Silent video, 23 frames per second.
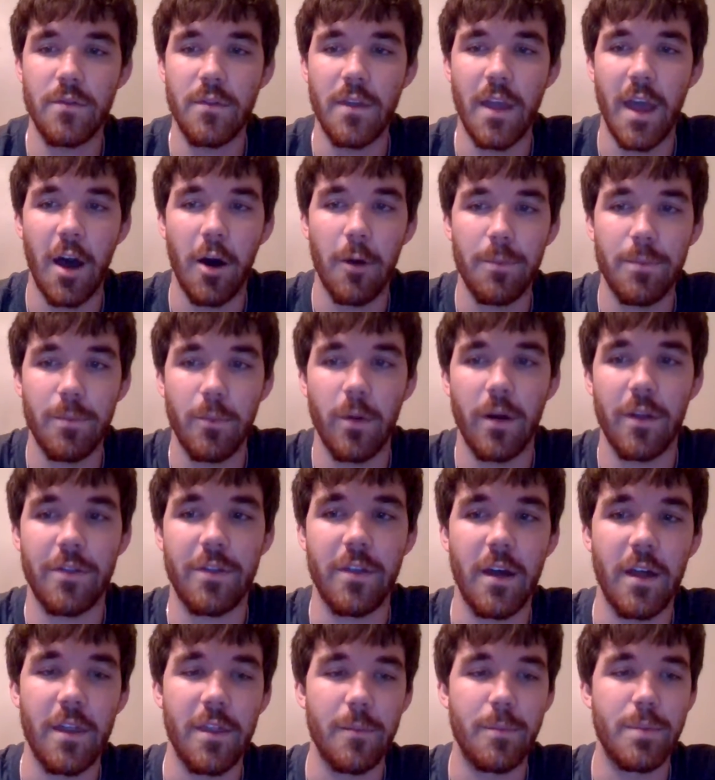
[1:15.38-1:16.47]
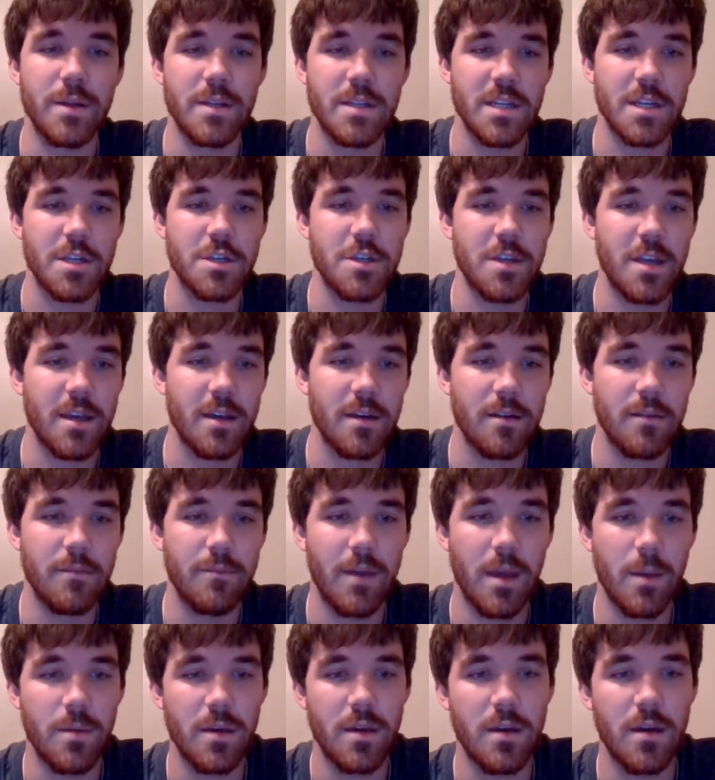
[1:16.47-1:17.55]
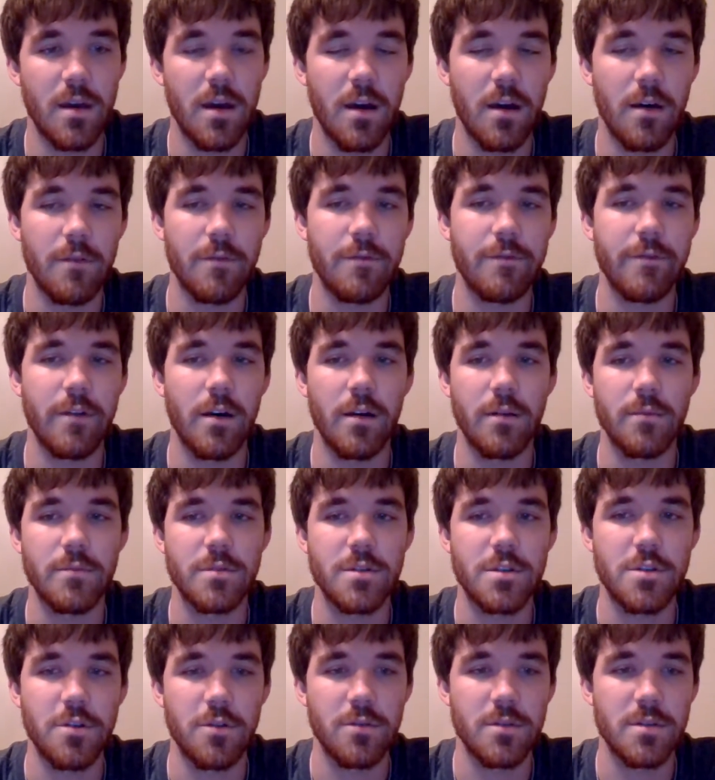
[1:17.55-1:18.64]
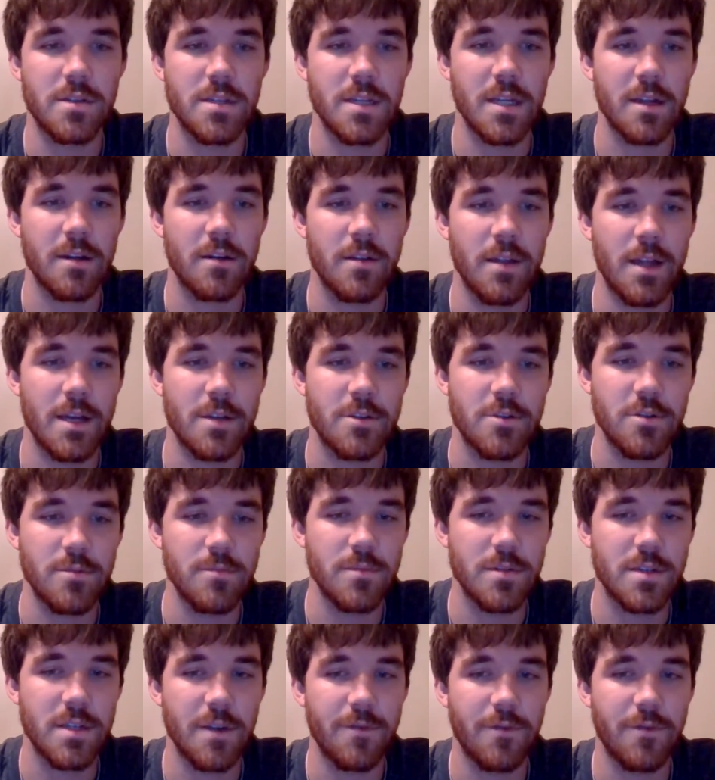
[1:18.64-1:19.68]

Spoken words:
help with the positioning maybe of students in classrooms.